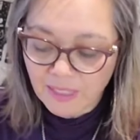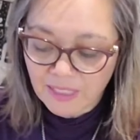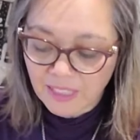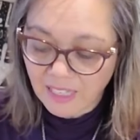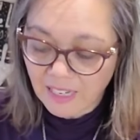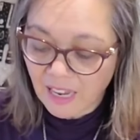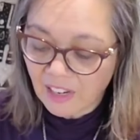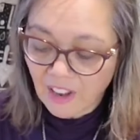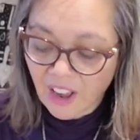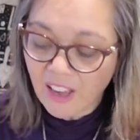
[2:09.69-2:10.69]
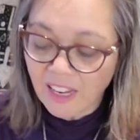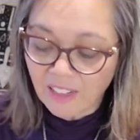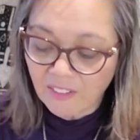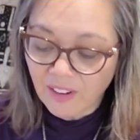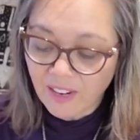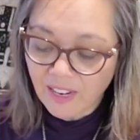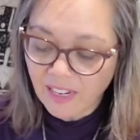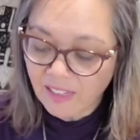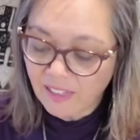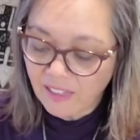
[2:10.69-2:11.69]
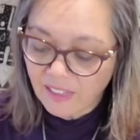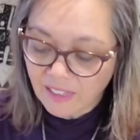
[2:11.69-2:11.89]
that's like a guide, right?